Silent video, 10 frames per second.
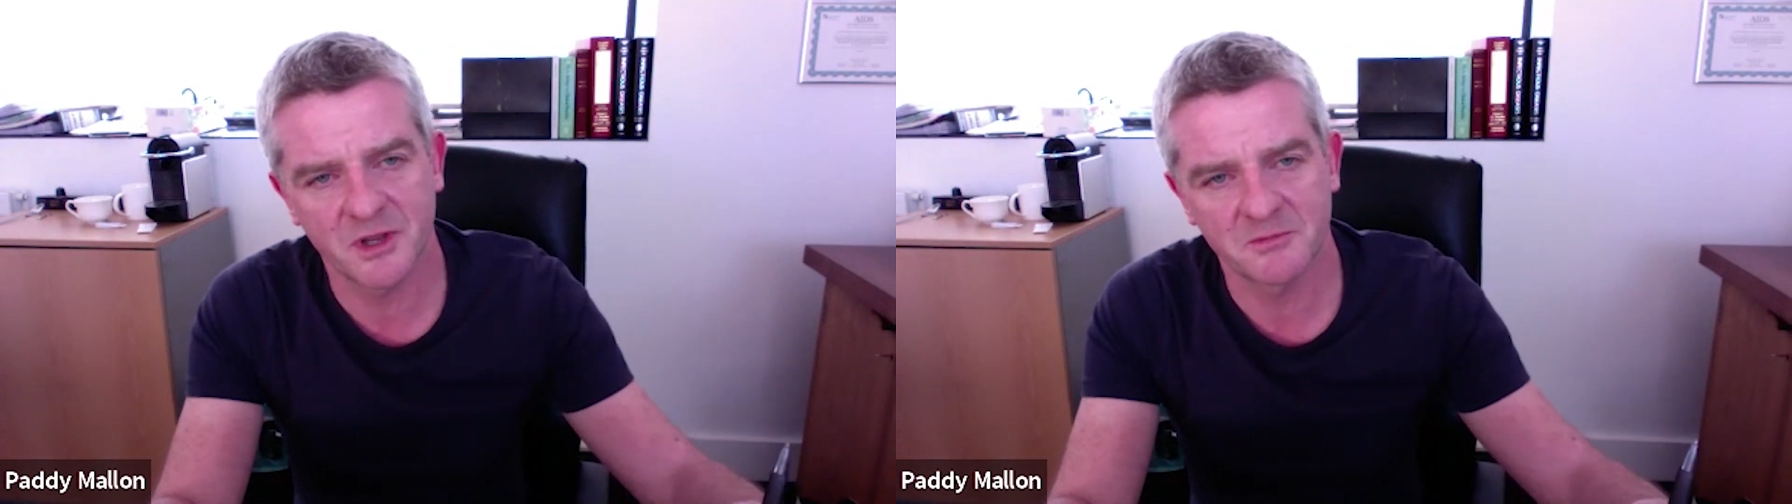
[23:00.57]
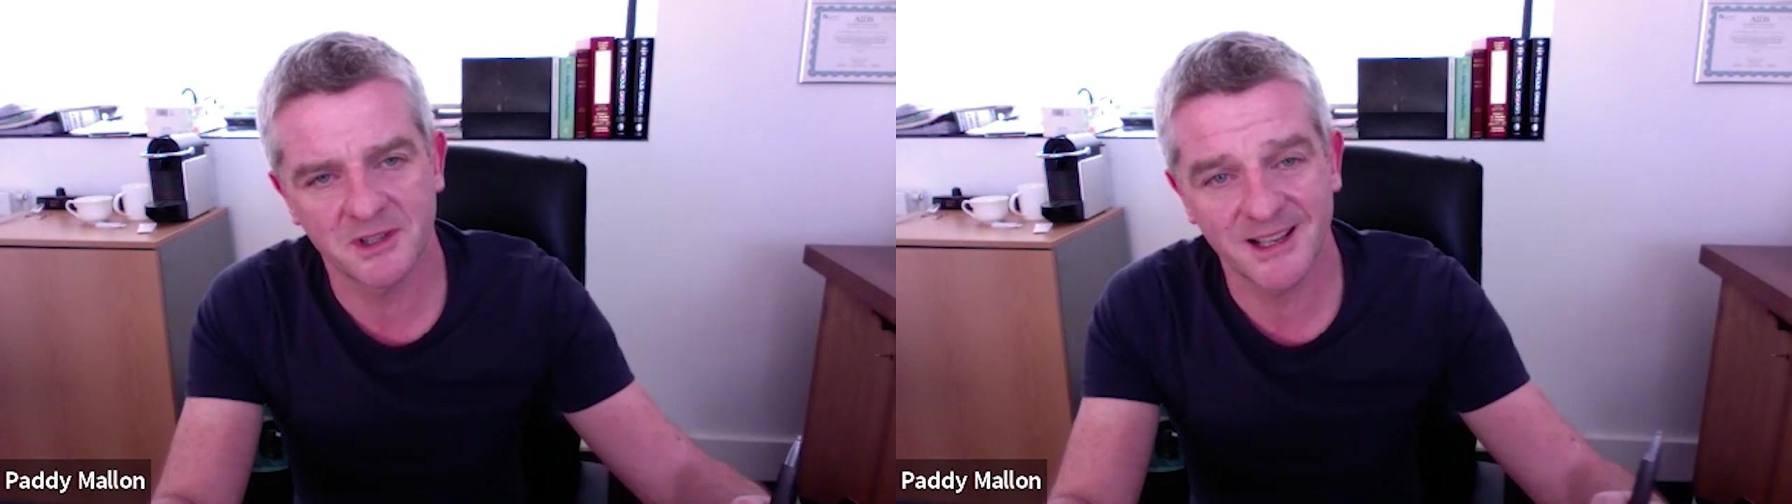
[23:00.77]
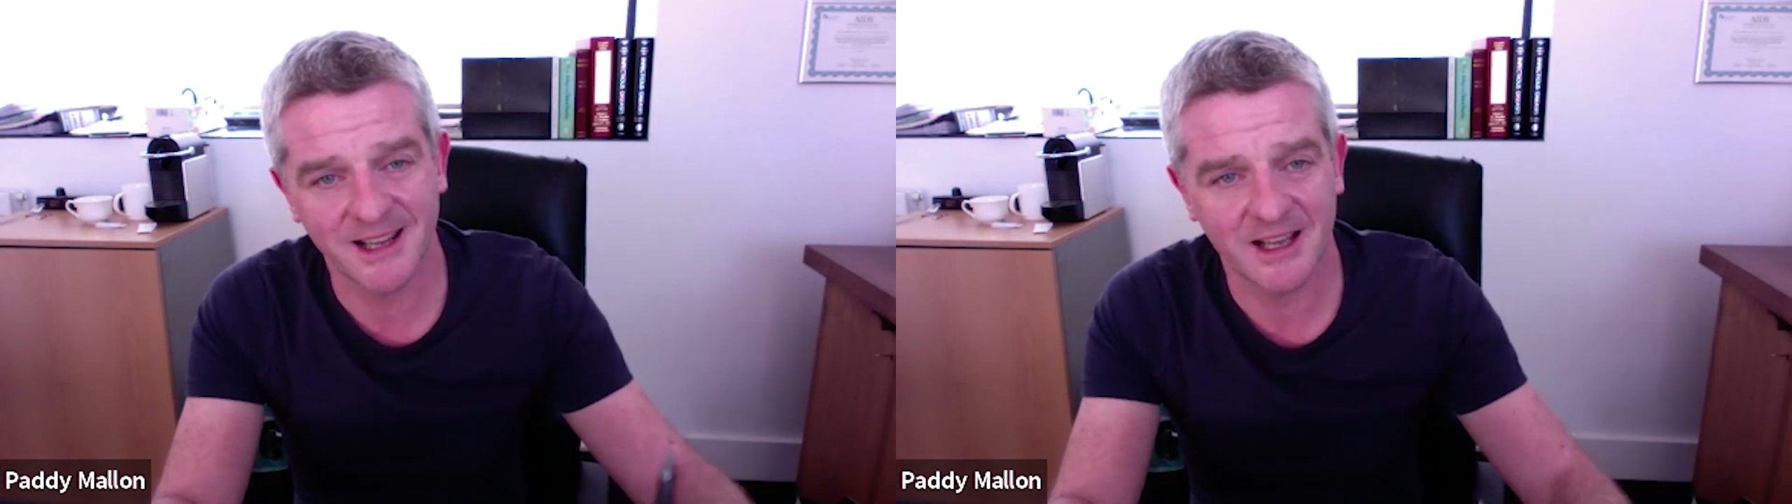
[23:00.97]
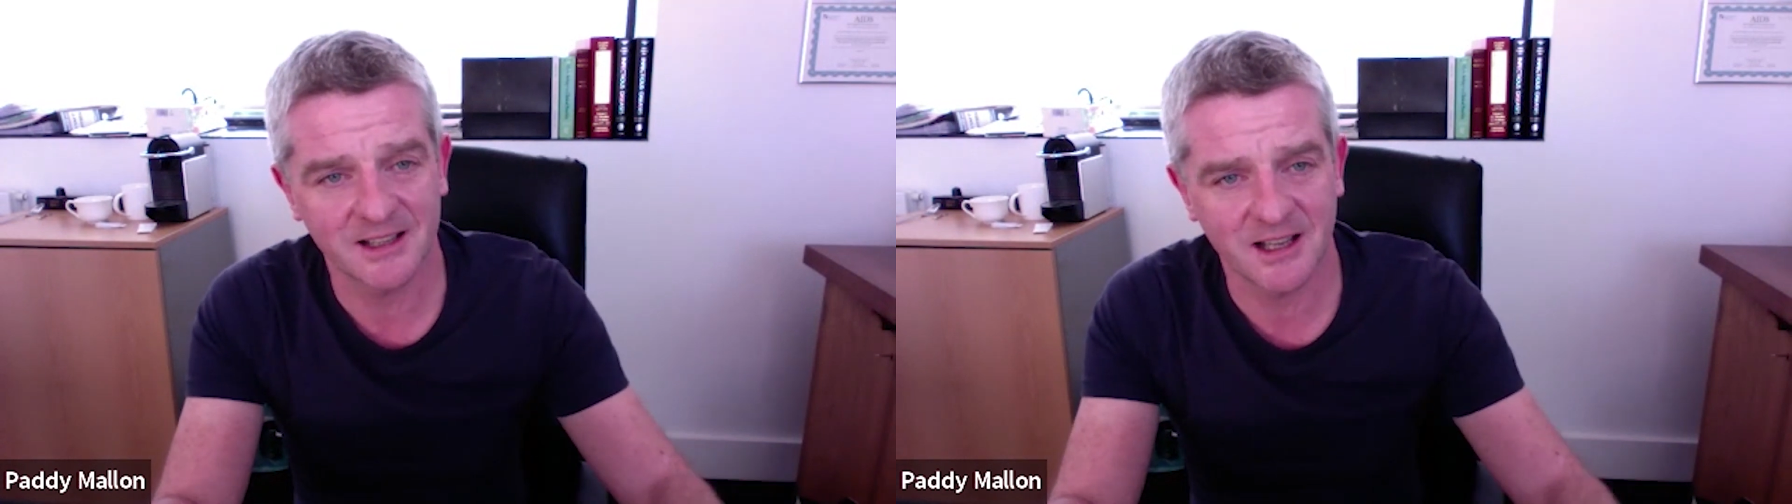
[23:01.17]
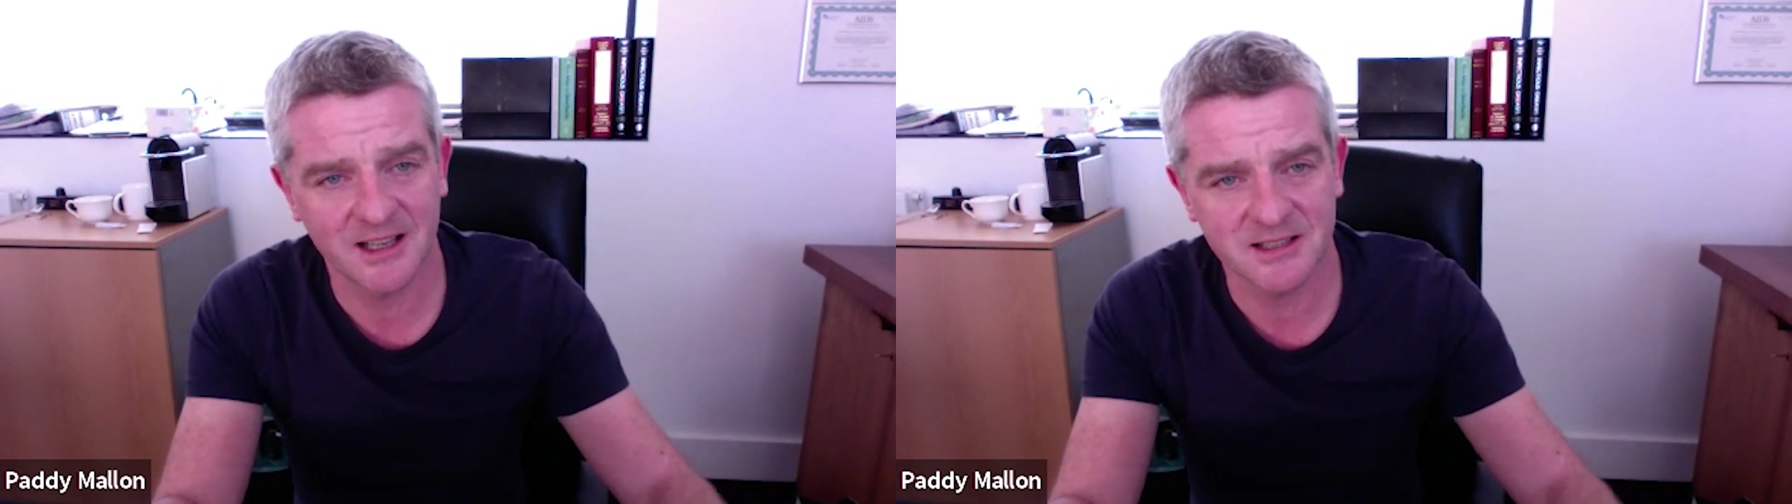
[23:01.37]
people to get
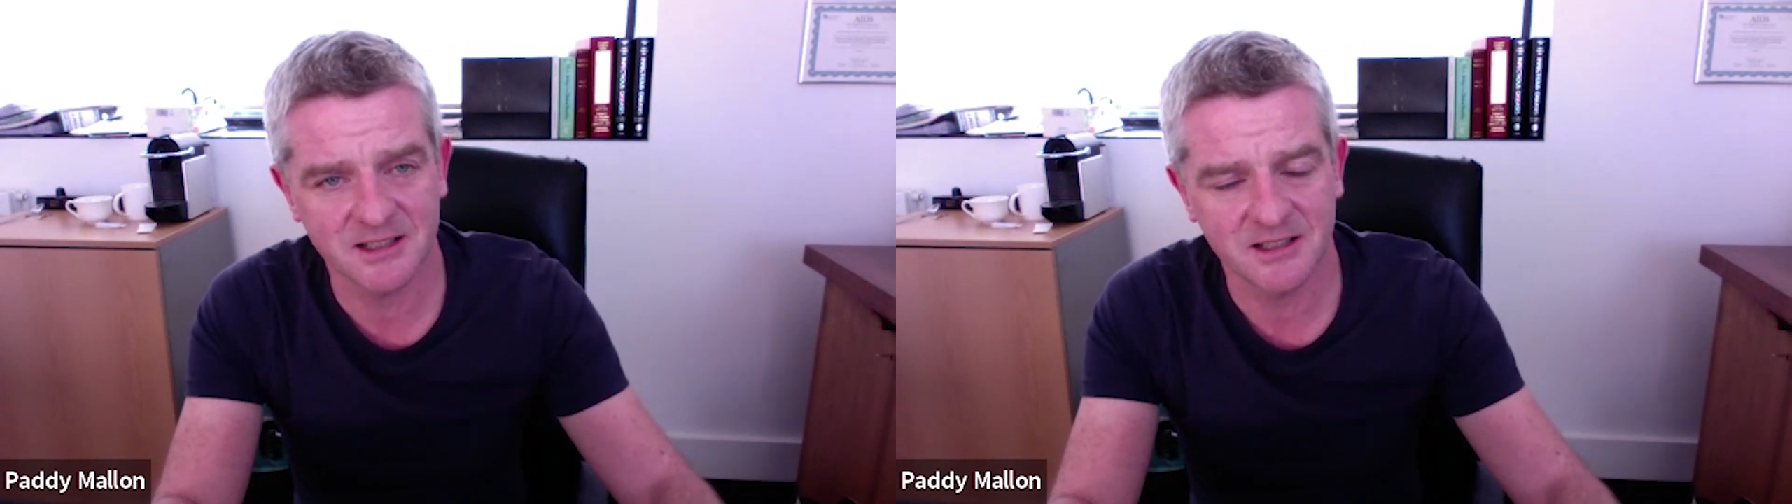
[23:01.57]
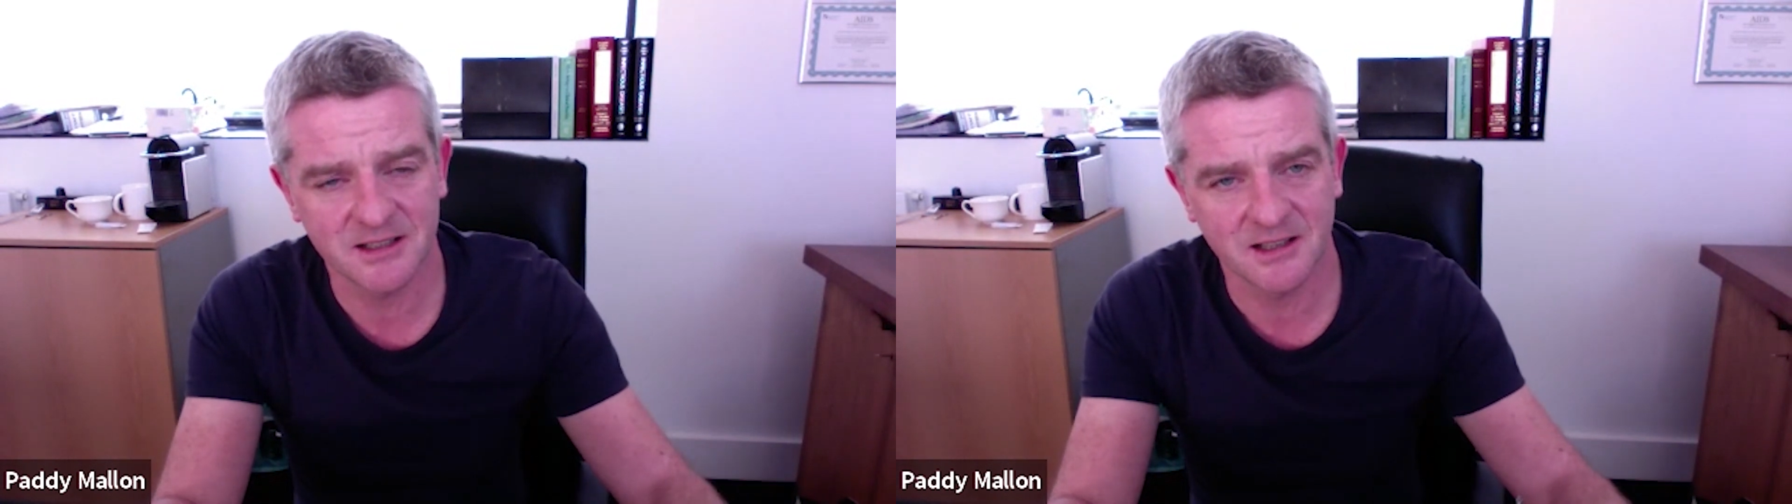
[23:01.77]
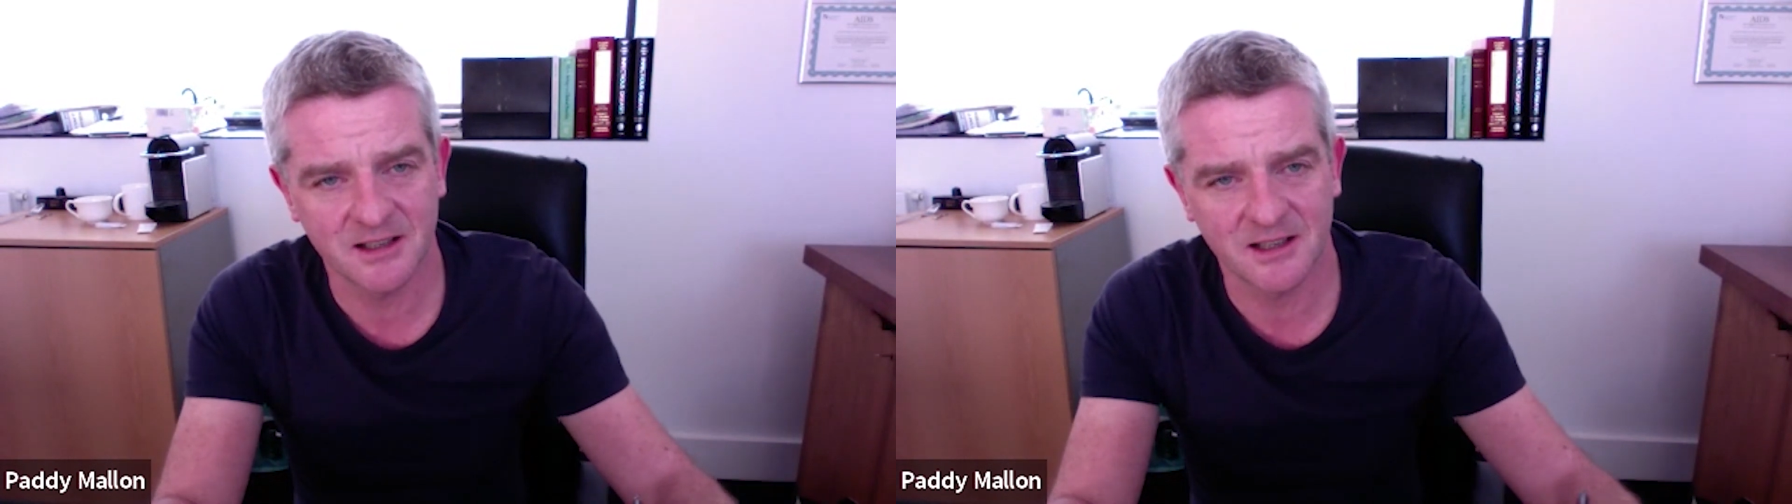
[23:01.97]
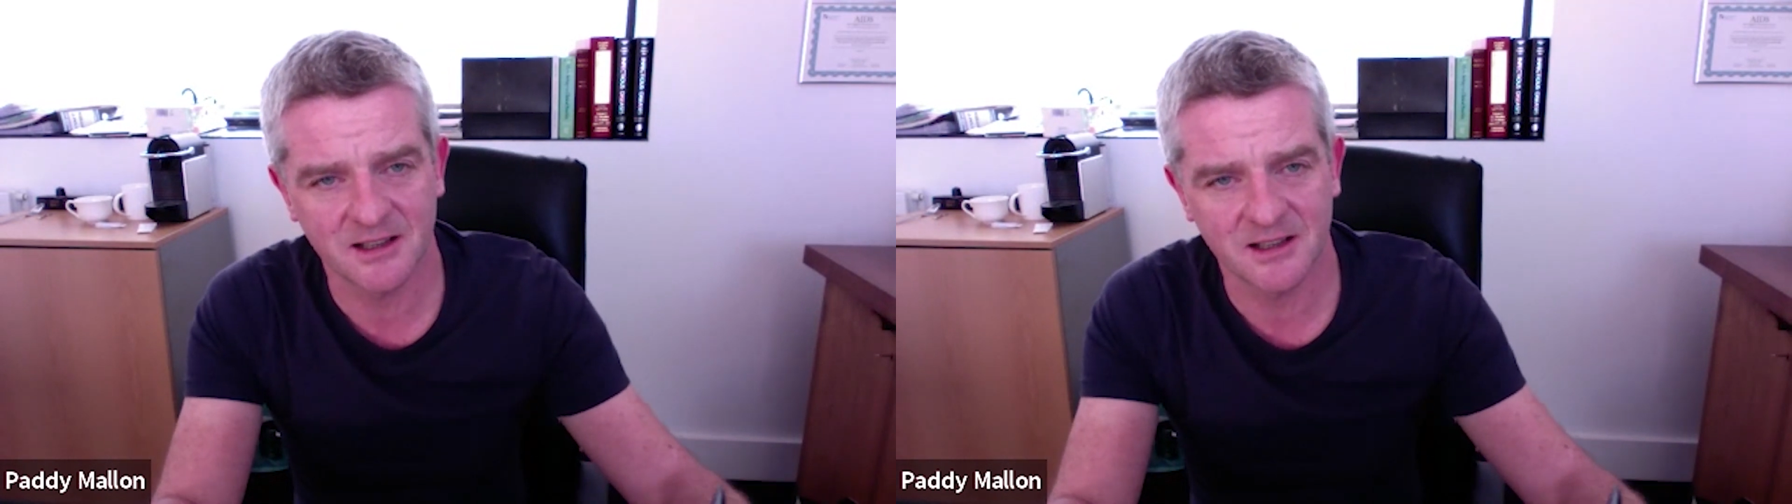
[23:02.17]
tested. And